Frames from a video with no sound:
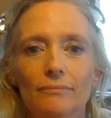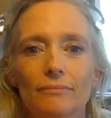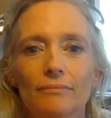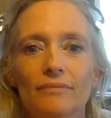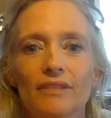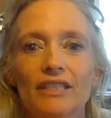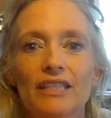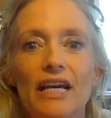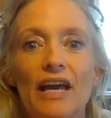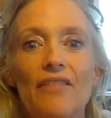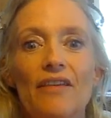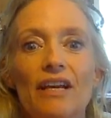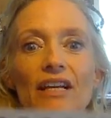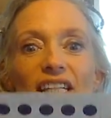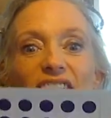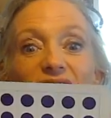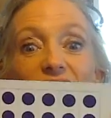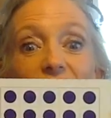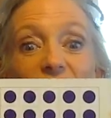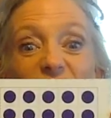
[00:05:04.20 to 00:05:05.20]
See, I think
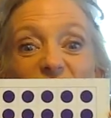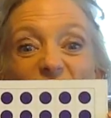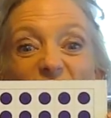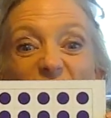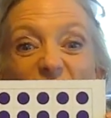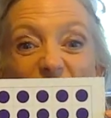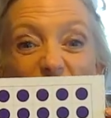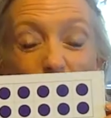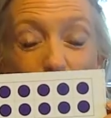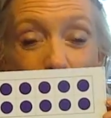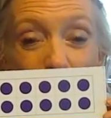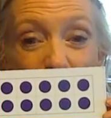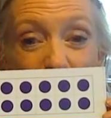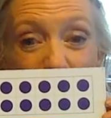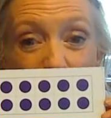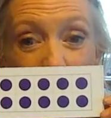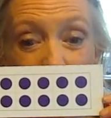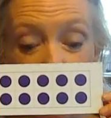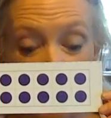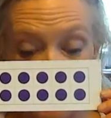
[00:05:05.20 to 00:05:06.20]
it's 10
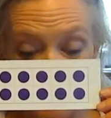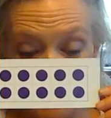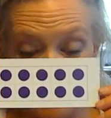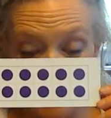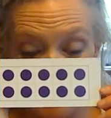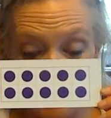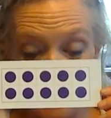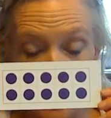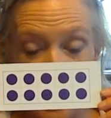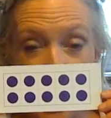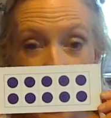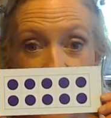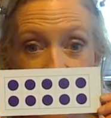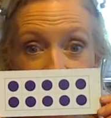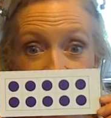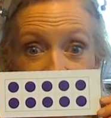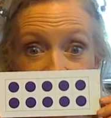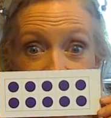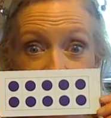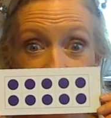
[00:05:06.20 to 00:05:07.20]
purple
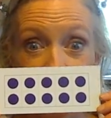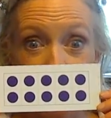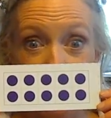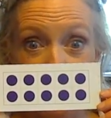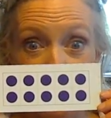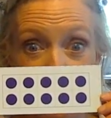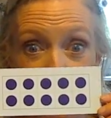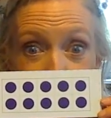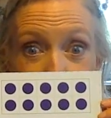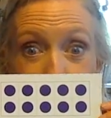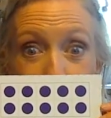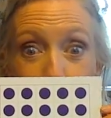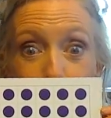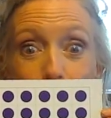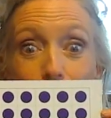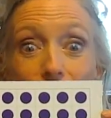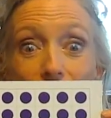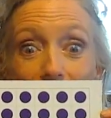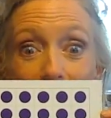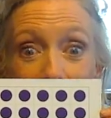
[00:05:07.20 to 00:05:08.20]
and
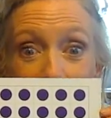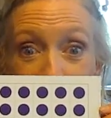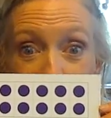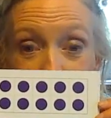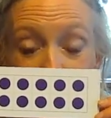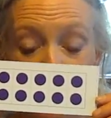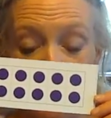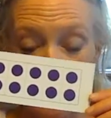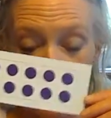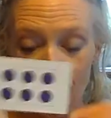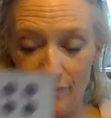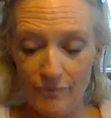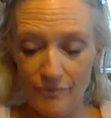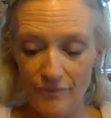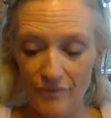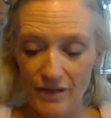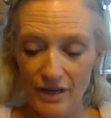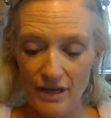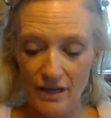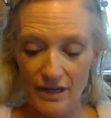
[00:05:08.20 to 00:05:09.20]
0 yellow.
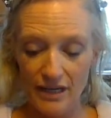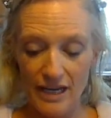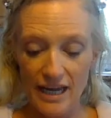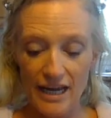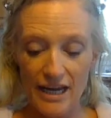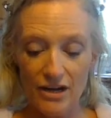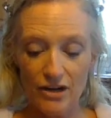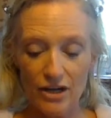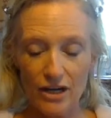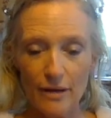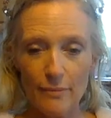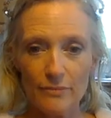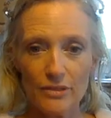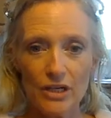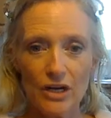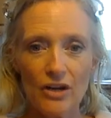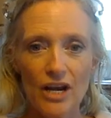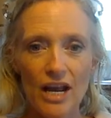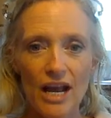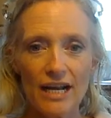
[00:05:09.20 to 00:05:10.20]
Okay, here comes
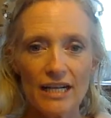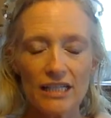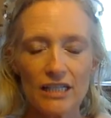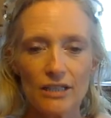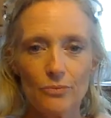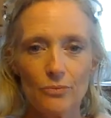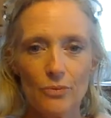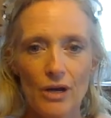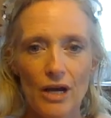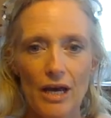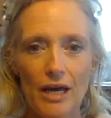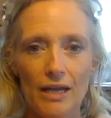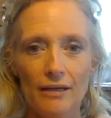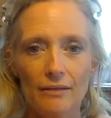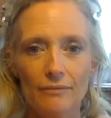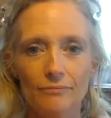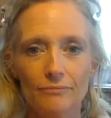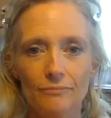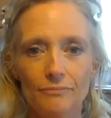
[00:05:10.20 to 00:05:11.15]
our next one.